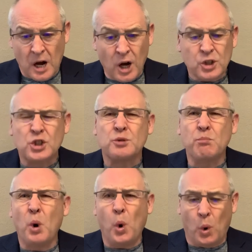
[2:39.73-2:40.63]
are
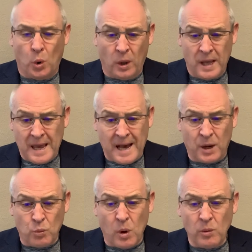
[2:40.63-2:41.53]
small
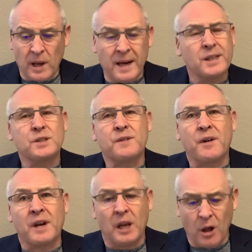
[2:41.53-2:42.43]
and won't last
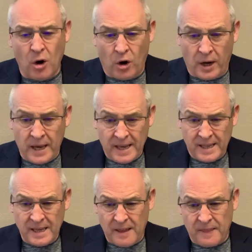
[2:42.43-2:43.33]
very long,
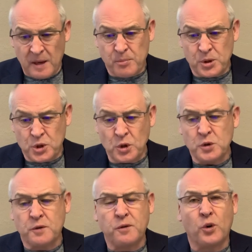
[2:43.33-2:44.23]
yet they
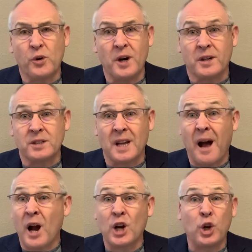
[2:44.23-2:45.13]
produce for us
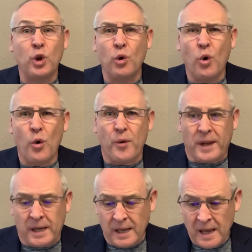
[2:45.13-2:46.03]
a
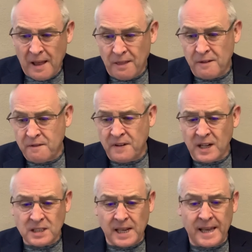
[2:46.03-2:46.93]
glory that
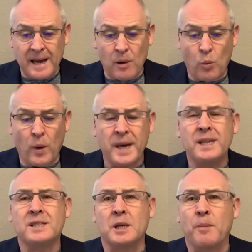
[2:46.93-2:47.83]
vastly
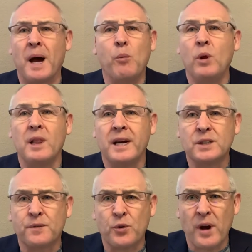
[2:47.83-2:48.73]
outweighs them and will
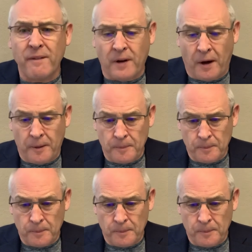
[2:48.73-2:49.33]
last forever.